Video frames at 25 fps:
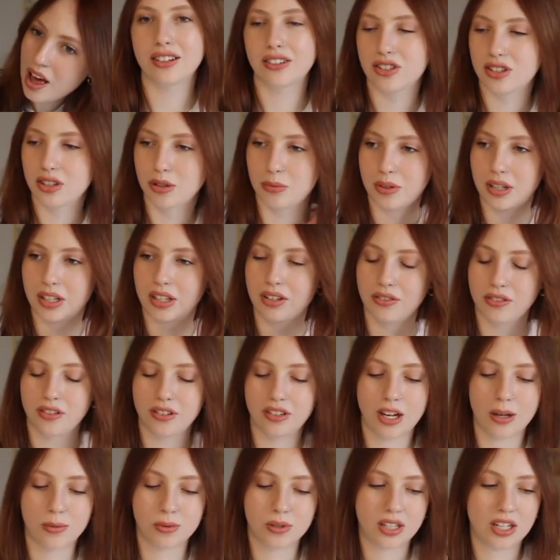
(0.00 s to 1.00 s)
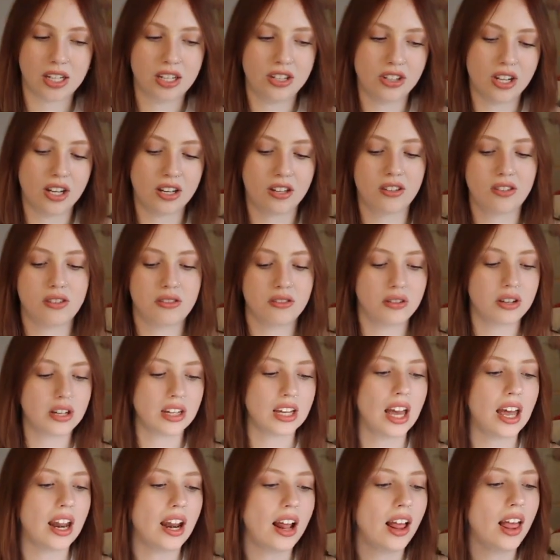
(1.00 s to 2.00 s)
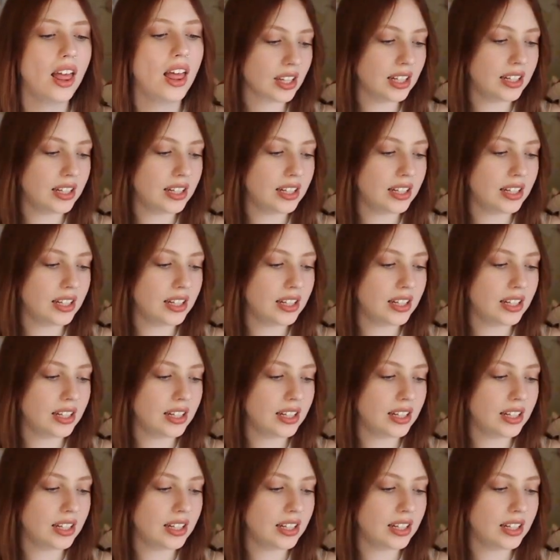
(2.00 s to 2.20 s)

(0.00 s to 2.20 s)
There's so many different types of keychains you can get.